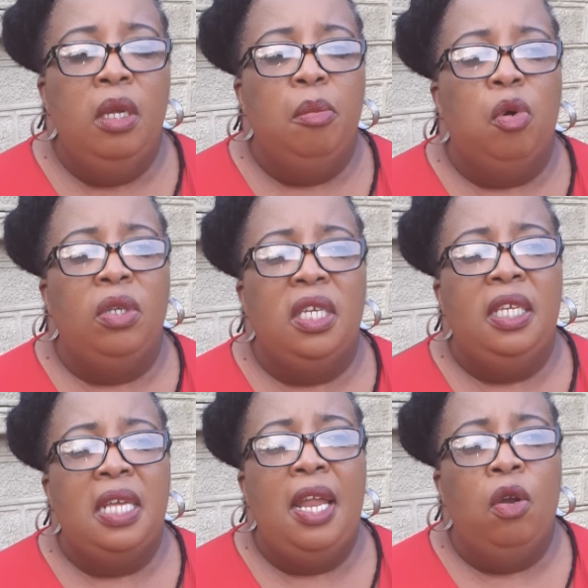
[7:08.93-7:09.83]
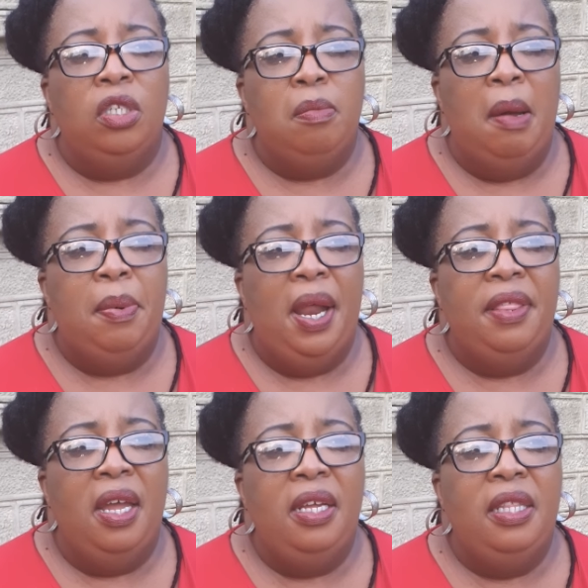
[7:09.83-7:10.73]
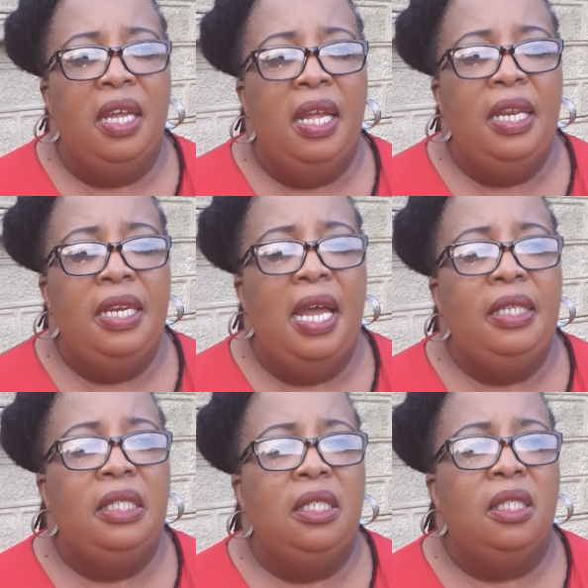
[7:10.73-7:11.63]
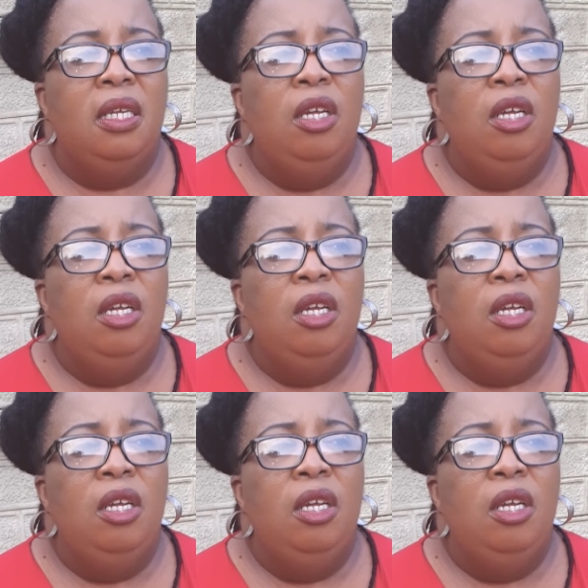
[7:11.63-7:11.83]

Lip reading: because as I lost my brother in the early 90s.